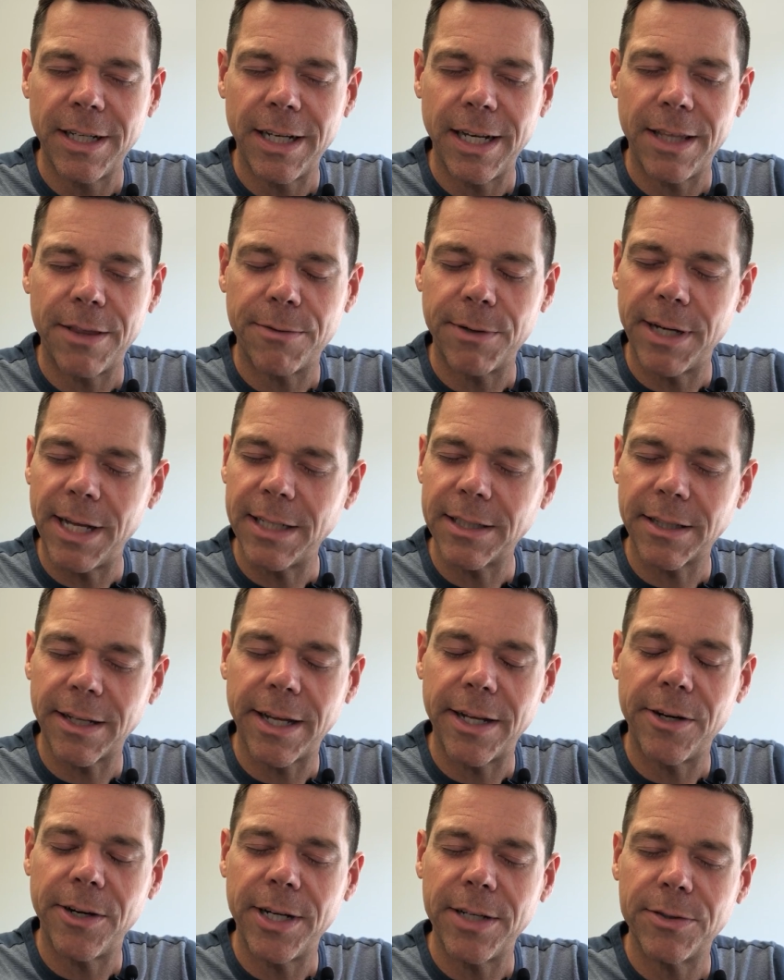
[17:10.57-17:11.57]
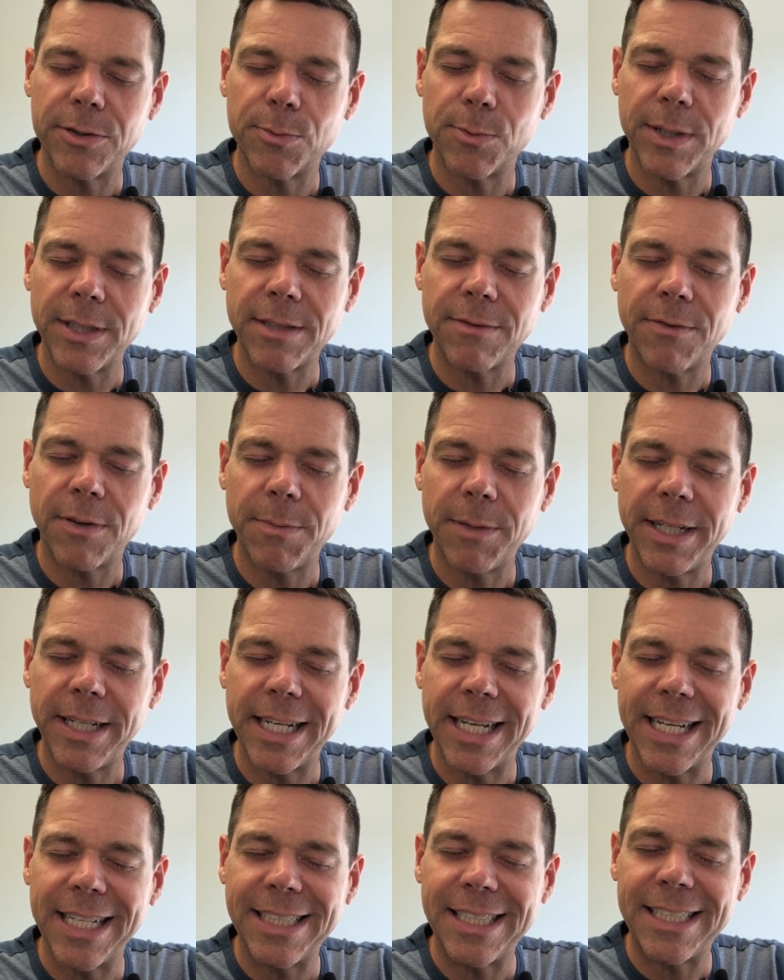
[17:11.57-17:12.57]
And 3 days later, he was risen from the
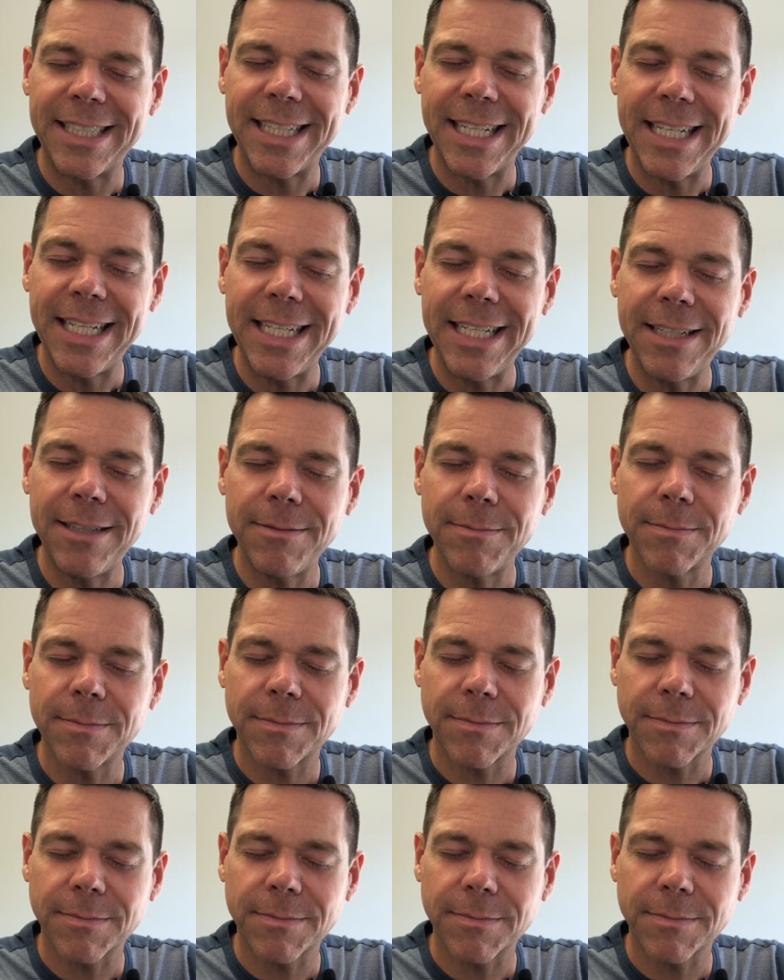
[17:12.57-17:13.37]
dead, seen,